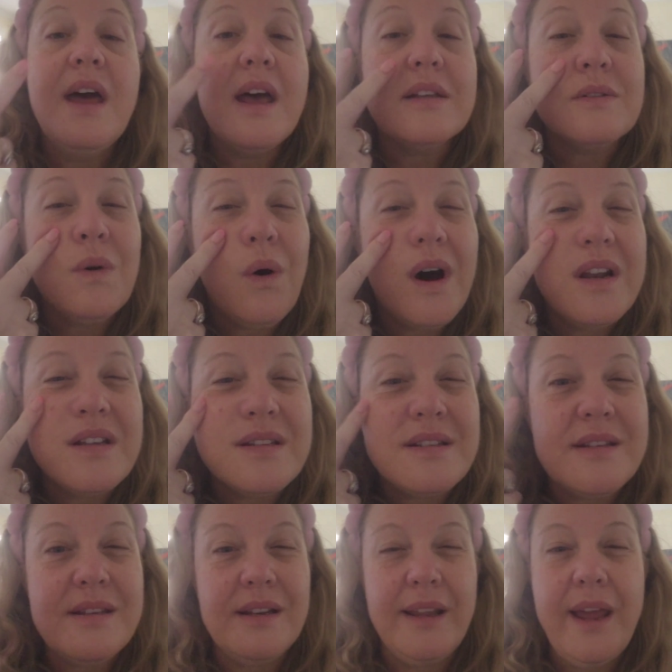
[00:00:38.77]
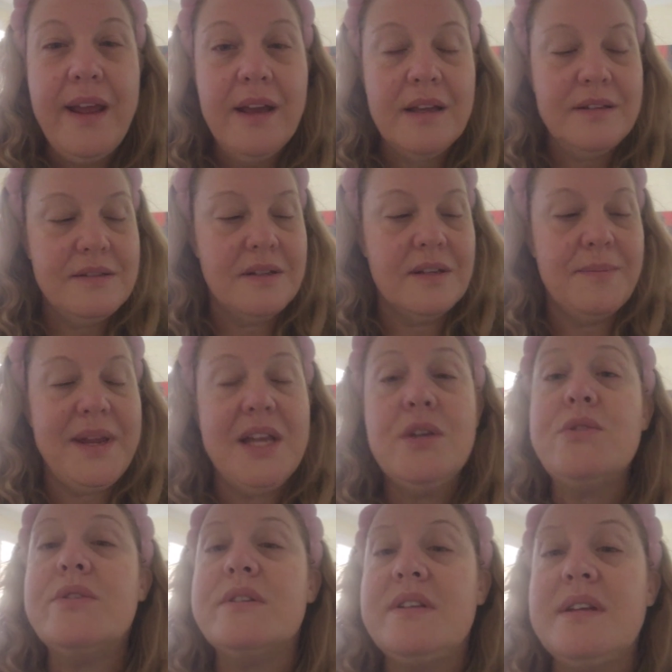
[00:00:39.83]
a slick, so it's going to be
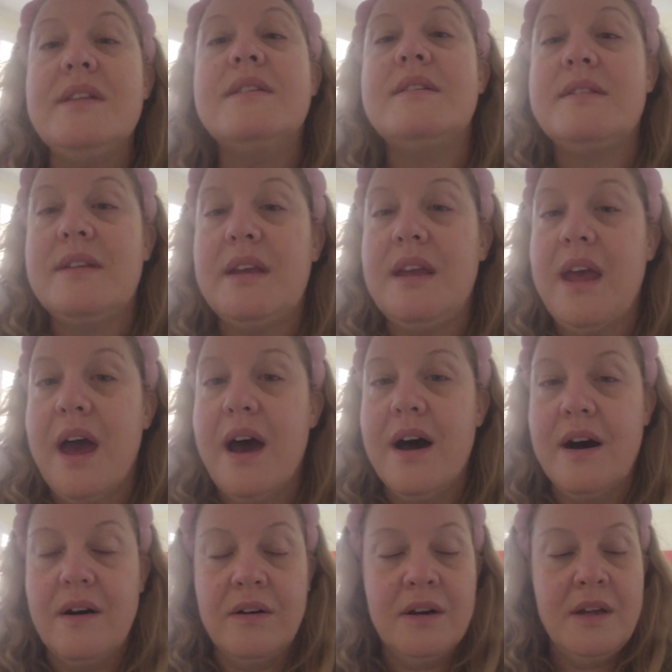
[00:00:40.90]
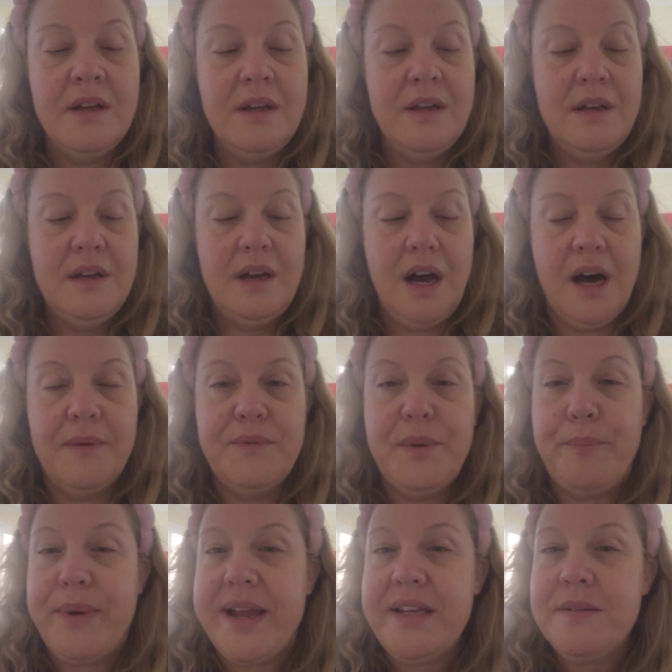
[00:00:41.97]
interesting to see how the
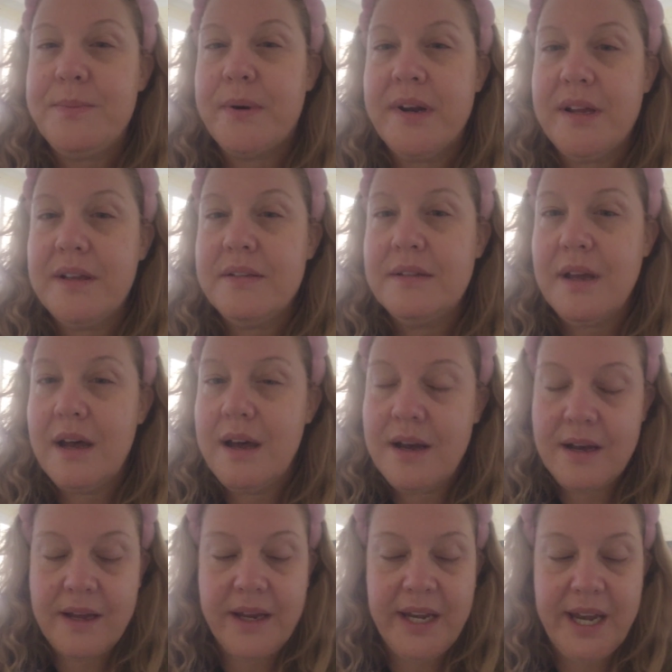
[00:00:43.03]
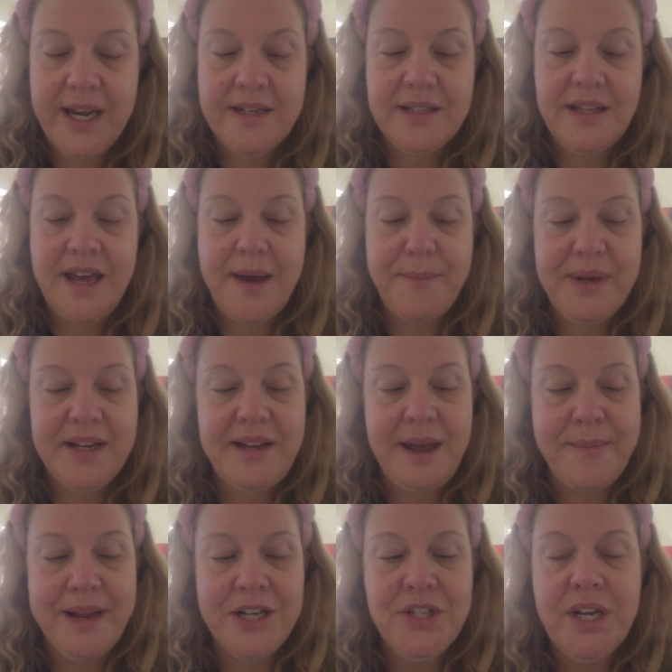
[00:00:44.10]
base products adhere to that. But
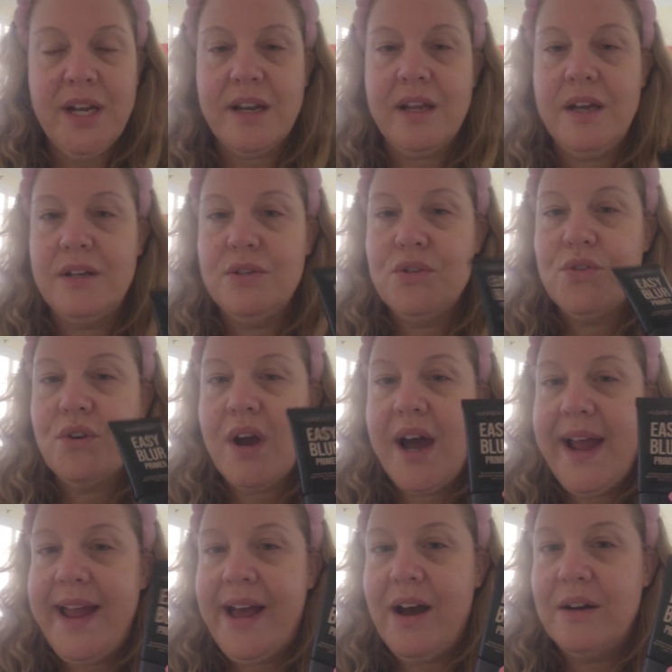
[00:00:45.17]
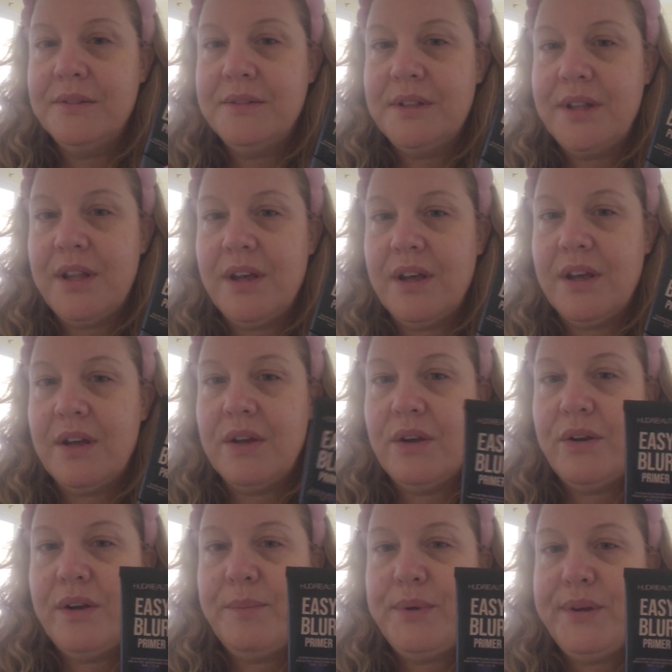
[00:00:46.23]
I'm actually going to try out the
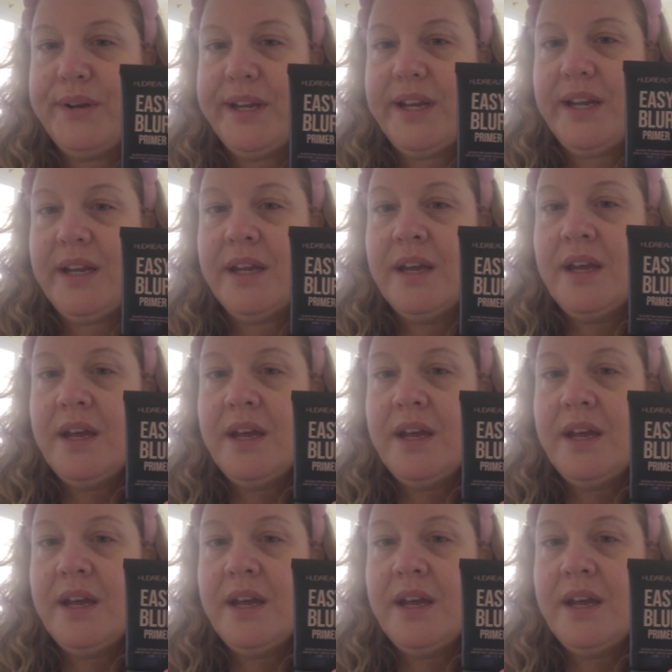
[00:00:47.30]
Huda Beauty